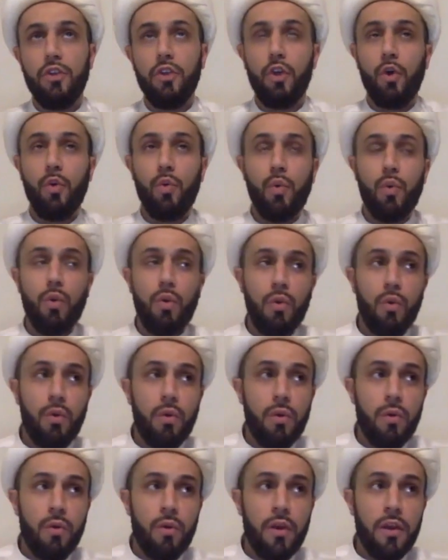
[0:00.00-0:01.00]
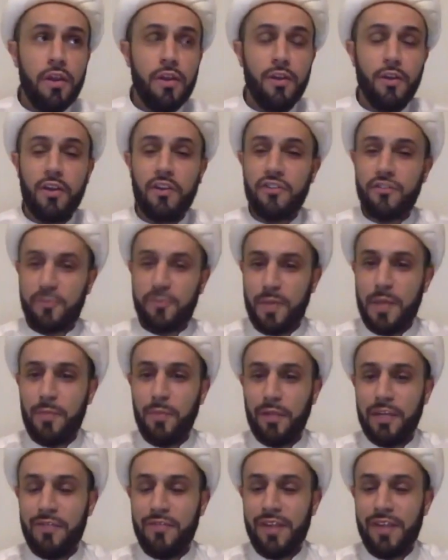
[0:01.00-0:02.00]
you know, you know, because
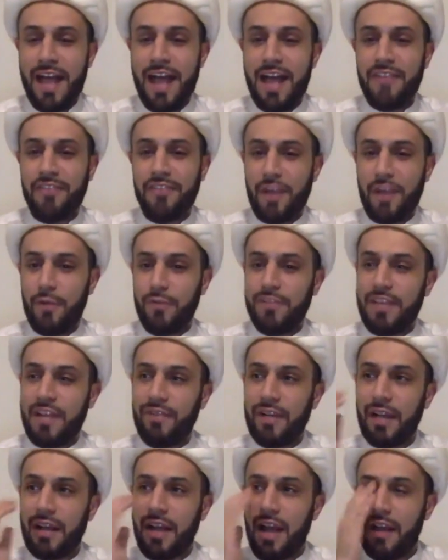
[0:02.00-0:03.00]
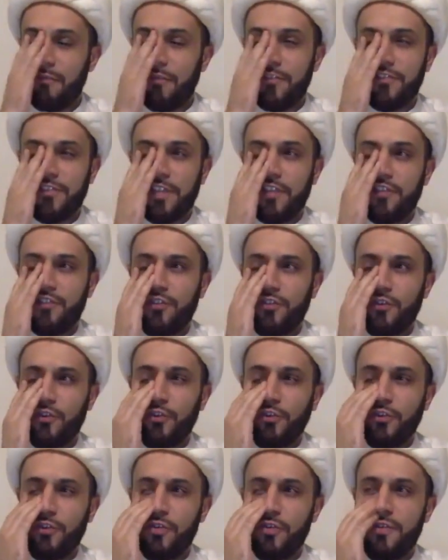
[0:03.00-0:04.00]
people even ask. I was having a conversation
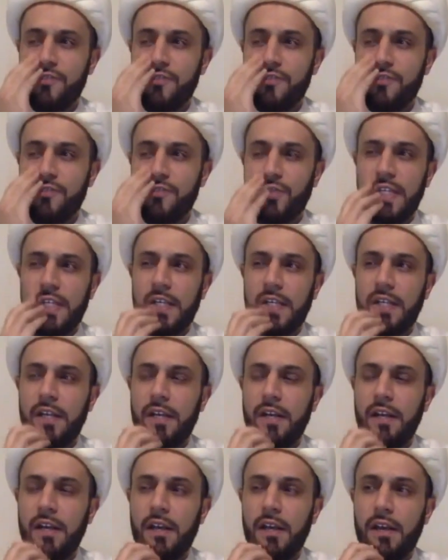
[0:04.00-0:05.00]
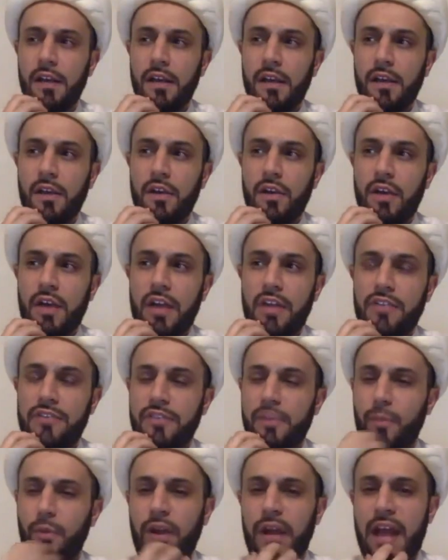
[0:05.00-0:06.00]
earlier this week, and
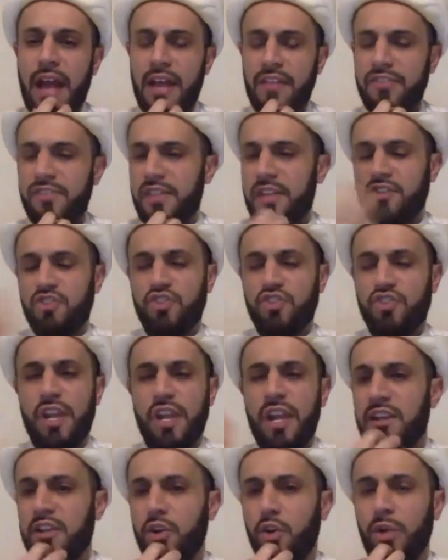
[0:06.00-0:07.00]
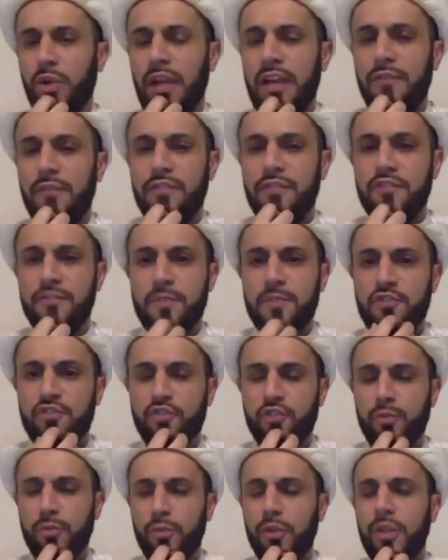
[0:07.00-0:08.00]
someone asked that Sheikh, you know, life is
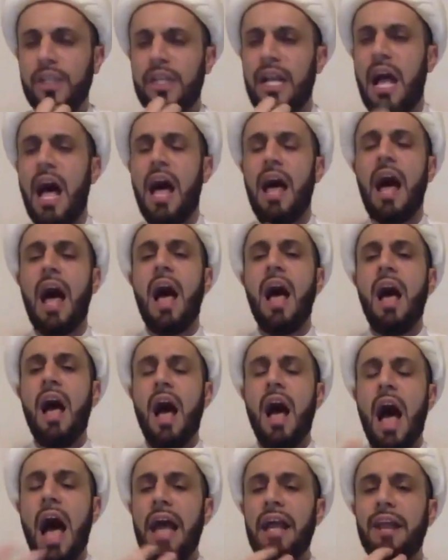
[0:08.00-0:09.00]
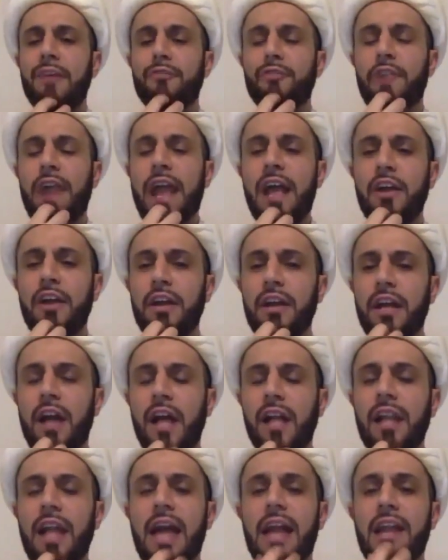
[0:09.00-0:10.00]
miserable. I, I never,
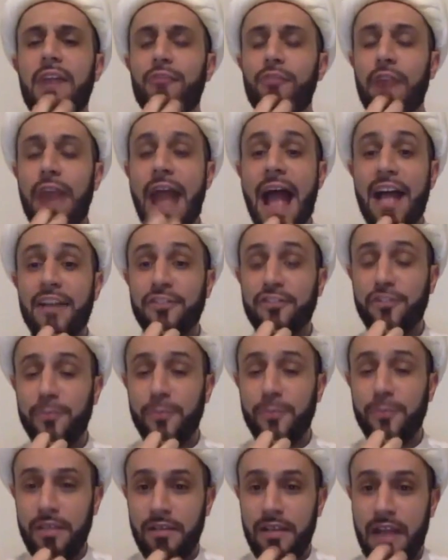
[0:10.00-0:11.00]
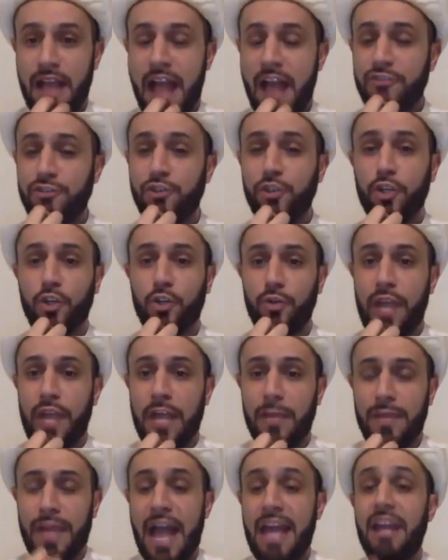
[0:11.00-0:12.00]
Allah never asked me, asked to
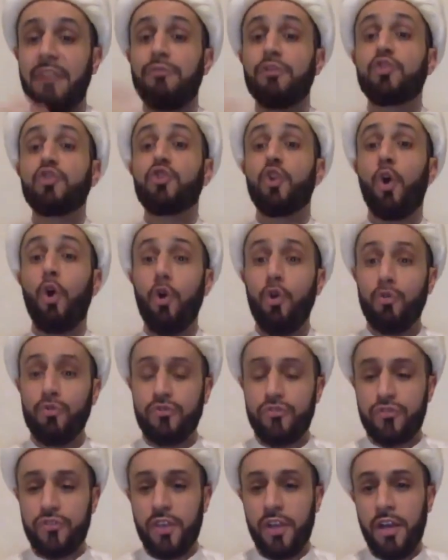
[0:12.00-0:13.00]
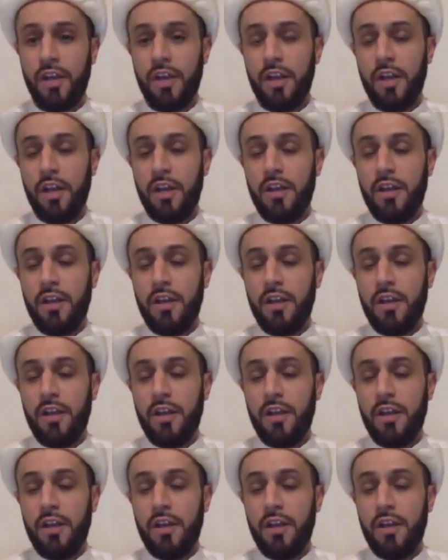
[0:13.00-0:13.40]
create me. I never chose.